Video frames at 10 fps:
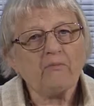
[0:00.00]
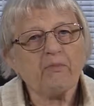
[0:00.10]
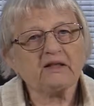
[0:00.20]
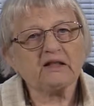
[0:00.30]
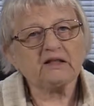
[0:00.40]

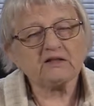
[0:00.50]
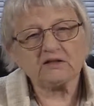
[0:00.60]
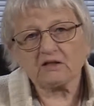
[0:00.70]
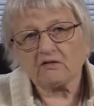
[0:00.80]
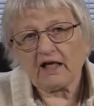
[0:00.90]
but it
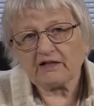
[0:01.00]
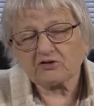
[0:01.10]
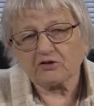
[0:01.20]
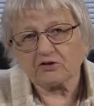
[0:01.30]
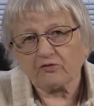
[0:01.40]
is
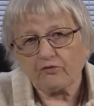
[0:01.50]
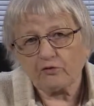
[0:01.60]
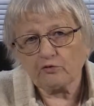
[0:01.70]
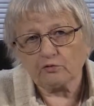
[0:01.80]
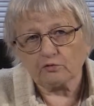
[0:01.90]
classed as a
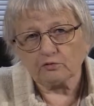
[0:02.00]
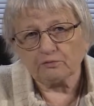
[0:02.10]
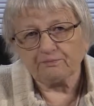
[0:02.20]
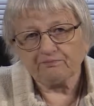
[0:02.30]
food.